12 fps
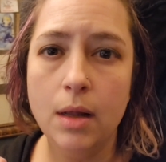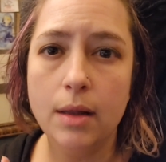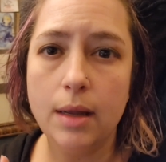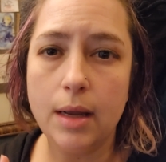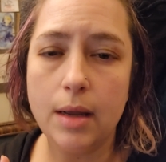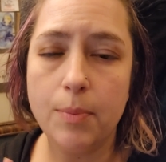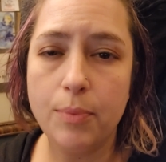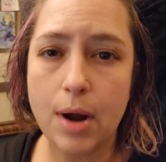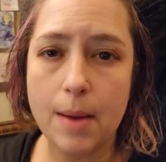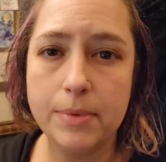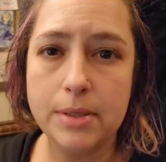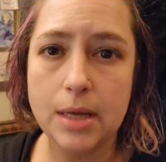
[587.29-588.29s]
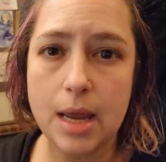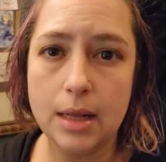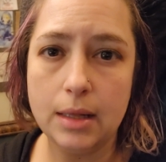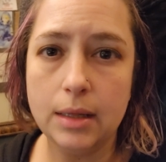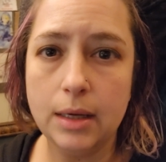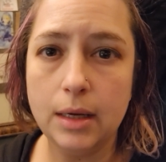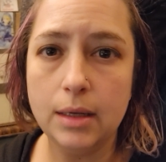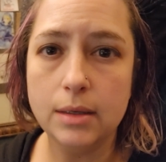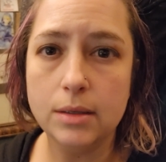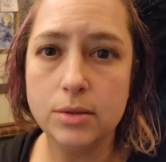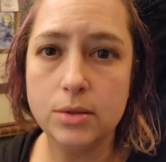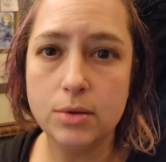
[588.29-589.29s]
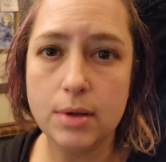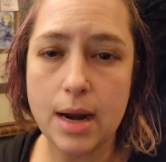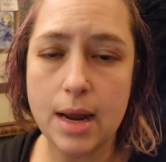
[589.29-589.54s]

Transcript: like prepped and cleaned so that